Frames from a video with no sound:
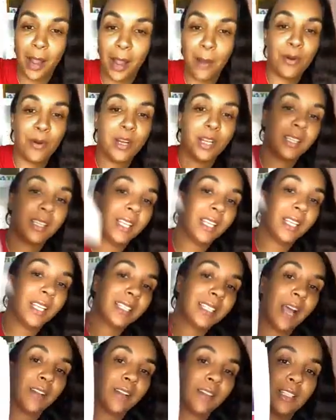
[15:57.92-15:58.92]
I printed these
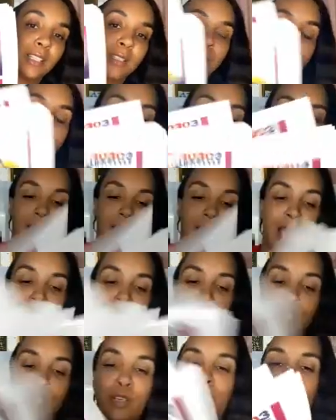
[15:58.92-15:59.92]
out like
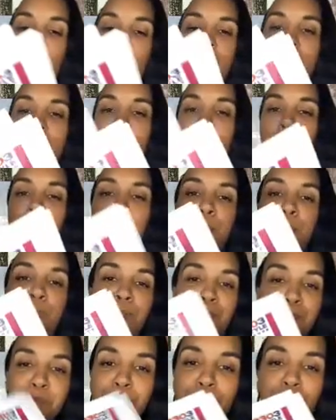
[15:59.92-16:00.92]
2 days ago,
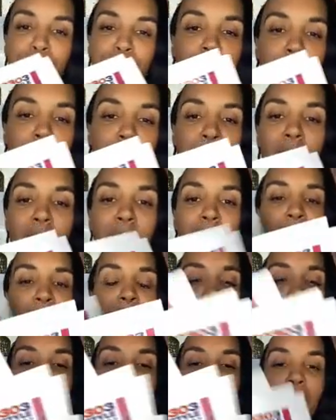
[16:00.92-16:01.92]

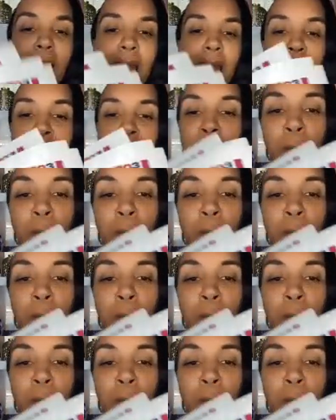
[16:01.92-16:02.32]
and I just